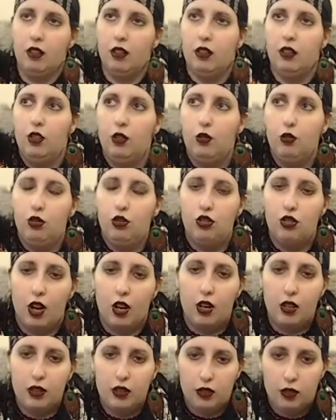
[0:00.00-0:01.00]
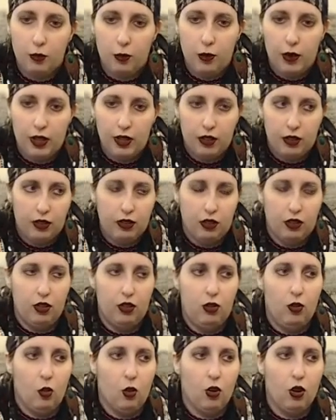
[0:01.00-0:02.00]
you start with
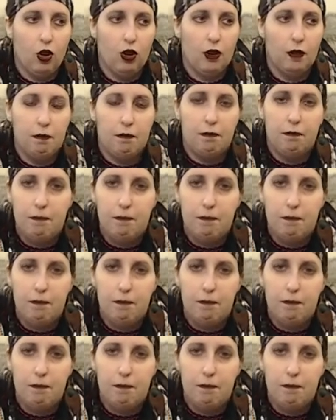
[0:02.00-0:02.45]
your